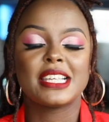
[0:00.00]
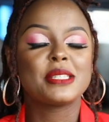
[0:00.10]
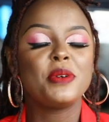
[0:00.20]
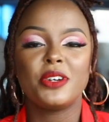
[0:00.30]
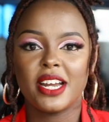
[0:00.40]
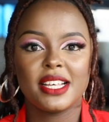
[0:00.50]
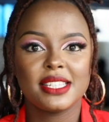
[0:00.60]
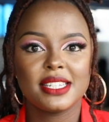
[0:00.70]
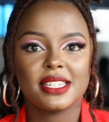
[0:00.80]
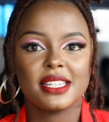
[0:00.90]

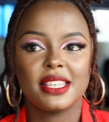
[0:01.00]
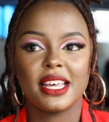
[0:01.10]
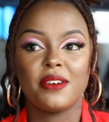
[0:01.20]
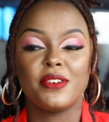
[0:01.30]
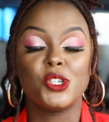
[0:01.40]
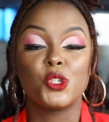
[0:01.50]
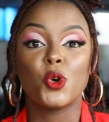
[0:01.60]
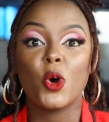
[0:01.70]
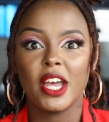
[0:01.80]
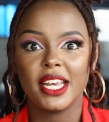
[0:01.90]
experienced, that I've
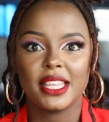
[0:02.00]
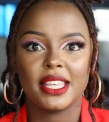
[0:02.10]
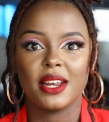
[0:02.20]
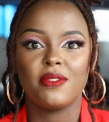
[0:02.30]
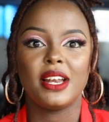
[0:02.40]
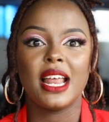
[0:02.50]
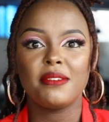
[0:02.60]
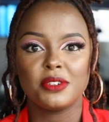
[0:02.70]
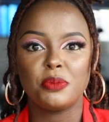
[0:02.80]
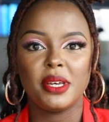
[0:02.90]
enjoyed, that I've
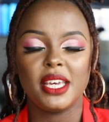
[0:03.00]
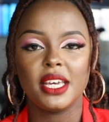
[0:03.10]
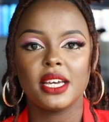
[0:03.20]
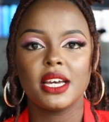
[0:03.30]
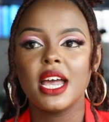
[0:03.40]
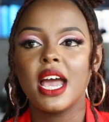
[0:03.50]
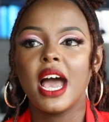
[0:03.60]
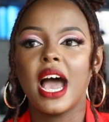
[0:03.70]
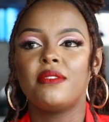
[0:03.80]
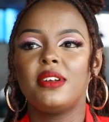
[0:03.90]
loved being.
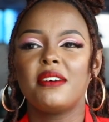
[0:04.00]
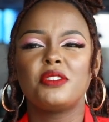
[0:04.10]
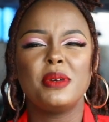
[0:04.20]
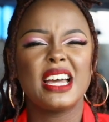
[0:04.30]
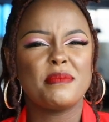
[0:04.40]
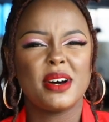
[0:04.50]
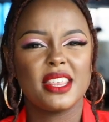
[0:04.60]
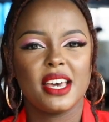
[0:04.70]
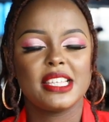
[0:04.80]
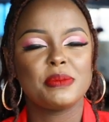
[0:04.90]
I've loved being a
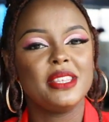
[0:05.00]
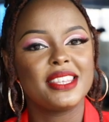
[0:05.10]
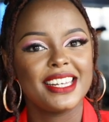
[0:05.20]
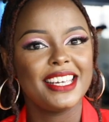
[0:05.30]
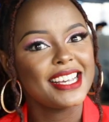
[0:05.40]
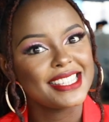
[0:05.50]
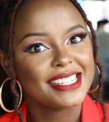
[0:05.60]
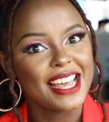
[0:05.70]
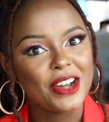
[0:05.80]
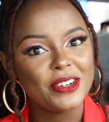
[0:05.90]
mother. It's been three
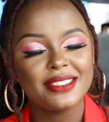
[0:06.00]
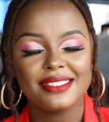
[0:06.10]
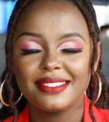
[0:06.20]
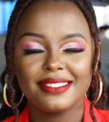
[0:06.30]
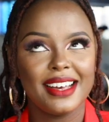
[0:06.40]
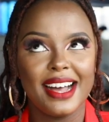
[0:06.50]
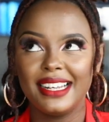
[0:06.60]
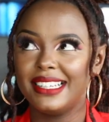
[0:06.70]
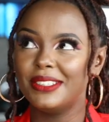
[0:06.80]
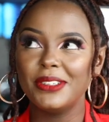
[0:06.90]
years now.
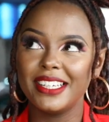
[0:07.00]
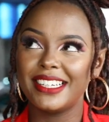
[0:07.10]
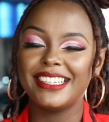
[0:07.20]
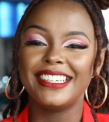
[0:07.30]
Hallelujah.